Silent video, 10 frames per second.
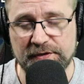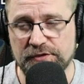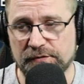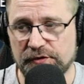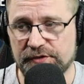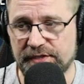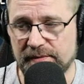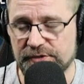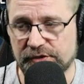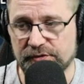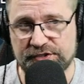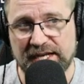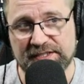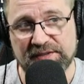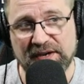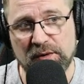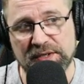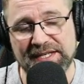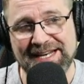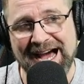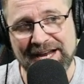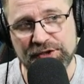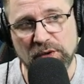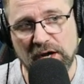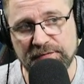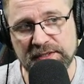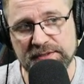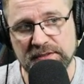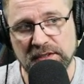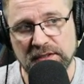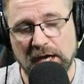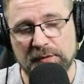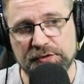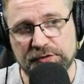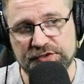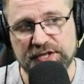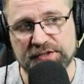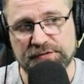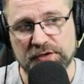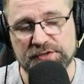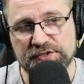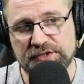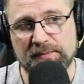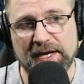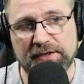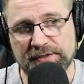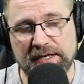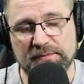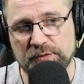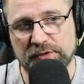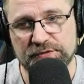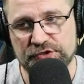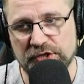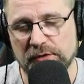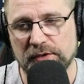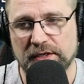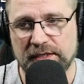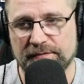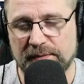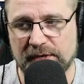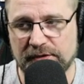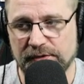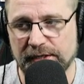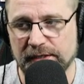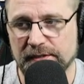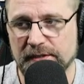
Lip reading: over crit damage and crit chance. If I were to not do offense, I would do crit chance first, because my crit damage won't even show if I'm not critting.